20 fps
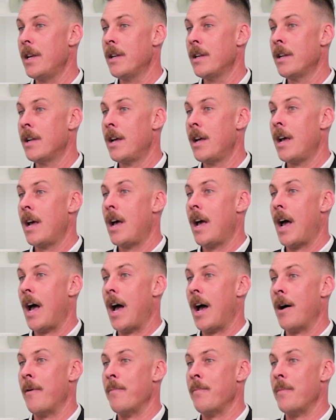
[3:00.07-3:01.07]
bit,
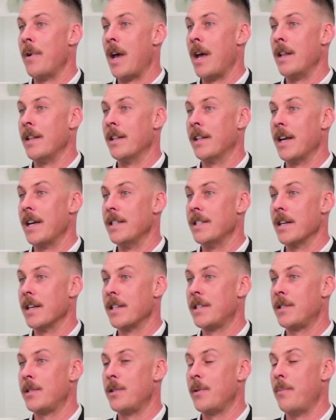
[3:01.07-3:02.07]
and leads
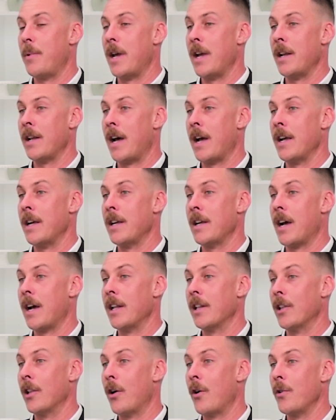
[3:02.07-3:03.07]
us to being
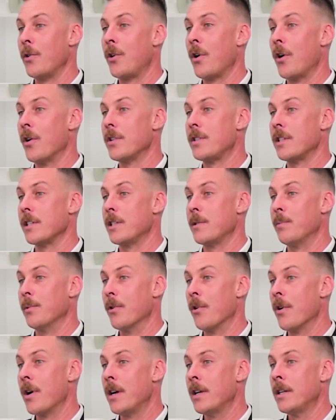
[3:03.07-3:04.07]
a low-cost
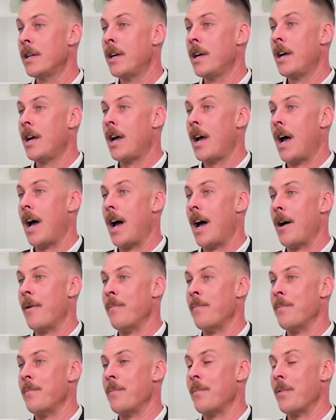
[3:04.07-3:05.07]
explorer
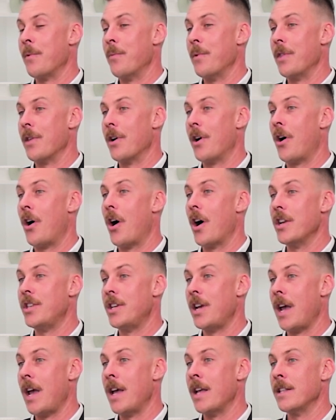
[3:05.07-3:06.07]
with a high
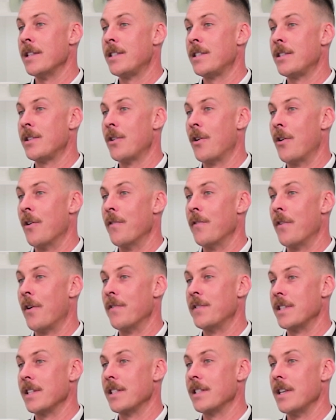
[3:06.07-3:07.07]
chance
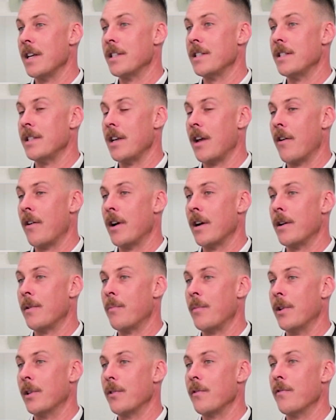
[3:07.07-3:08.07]
of success in the area,
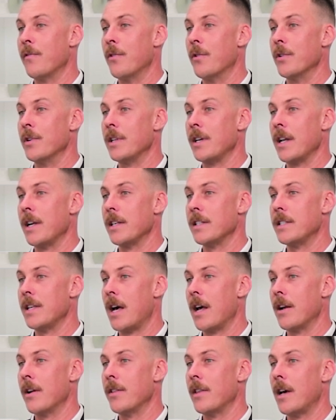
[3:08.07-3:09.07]
and we're looking forward to getting
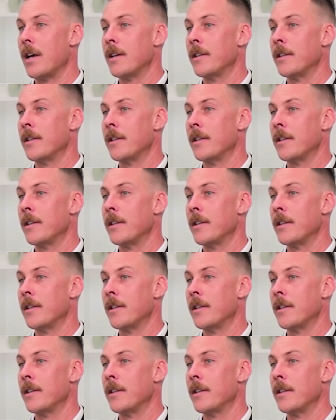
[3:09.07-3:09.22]
started on